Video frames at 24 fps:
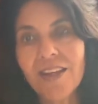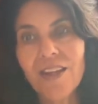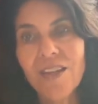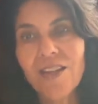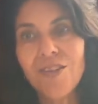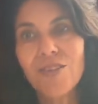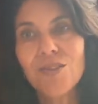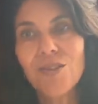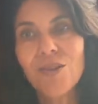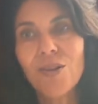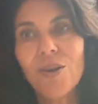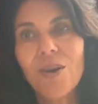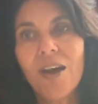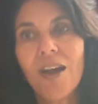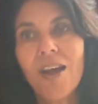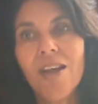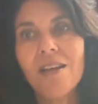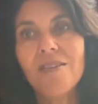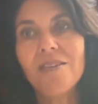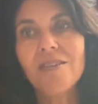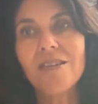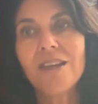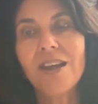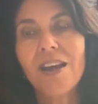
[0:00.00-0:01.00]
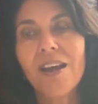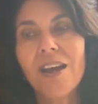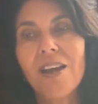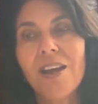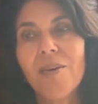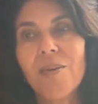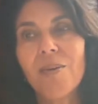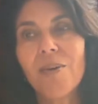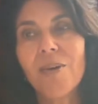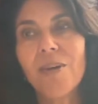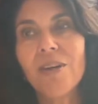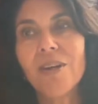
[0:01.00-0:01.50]
So as I
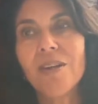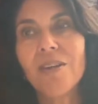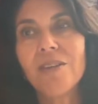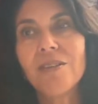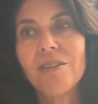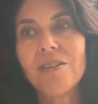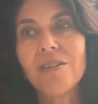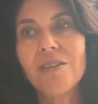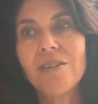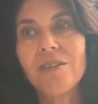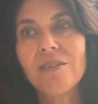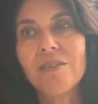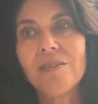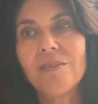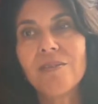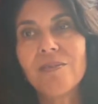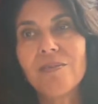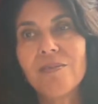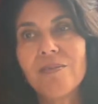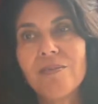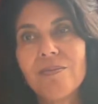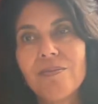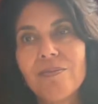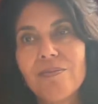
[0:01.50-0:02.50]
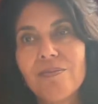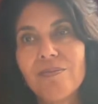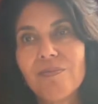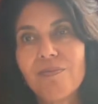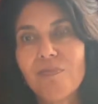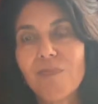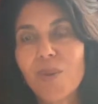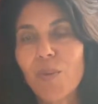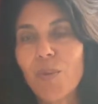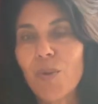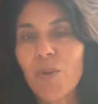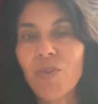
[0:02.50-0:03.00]
was
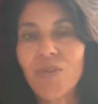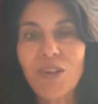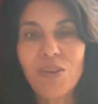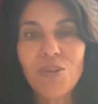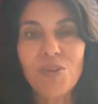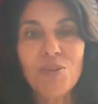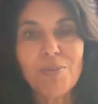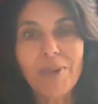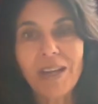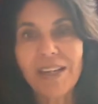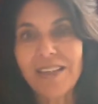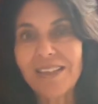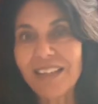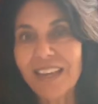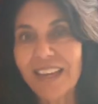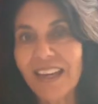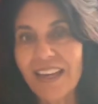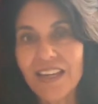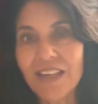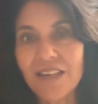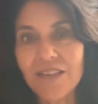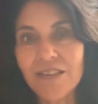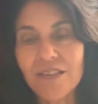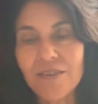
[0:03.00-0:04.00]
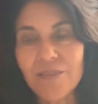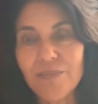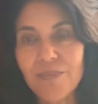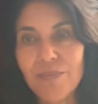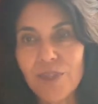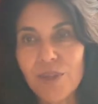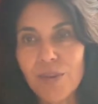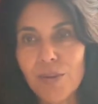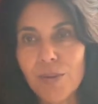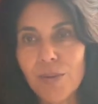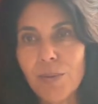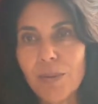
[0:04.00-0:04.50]
moving through my days,
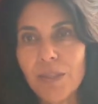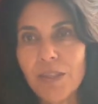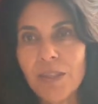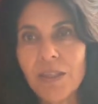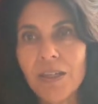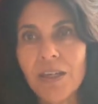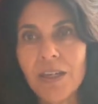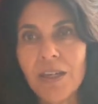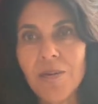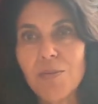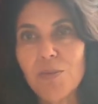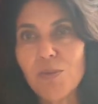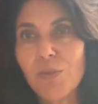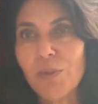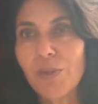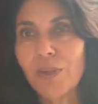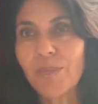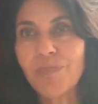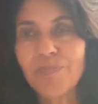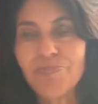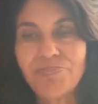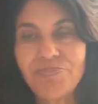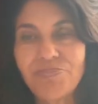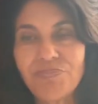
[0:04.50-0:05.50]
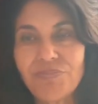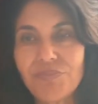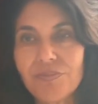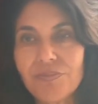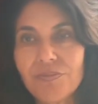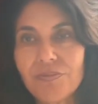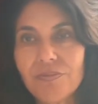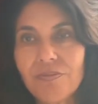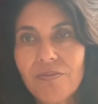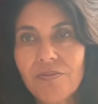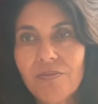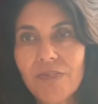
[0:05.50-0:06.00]
there would be times where
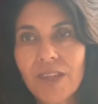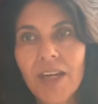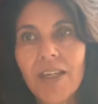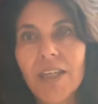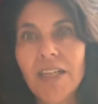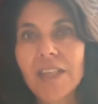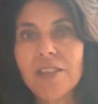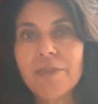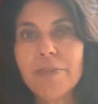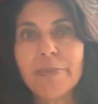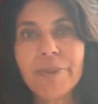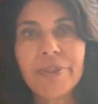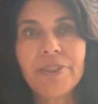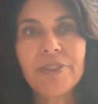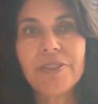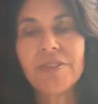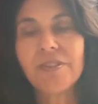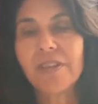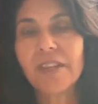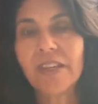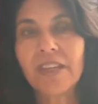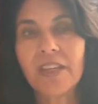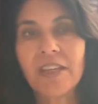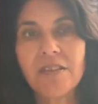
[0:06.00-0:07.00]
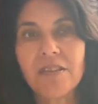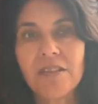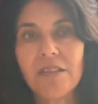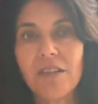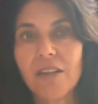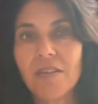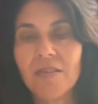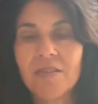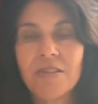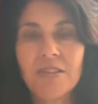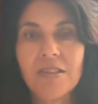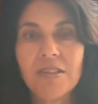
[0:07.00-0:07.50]
I'd experience things and all
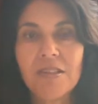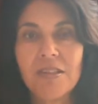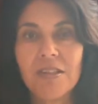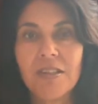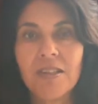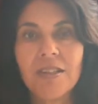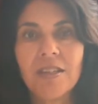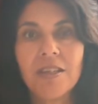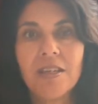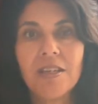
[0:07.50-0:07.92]
of a sudden,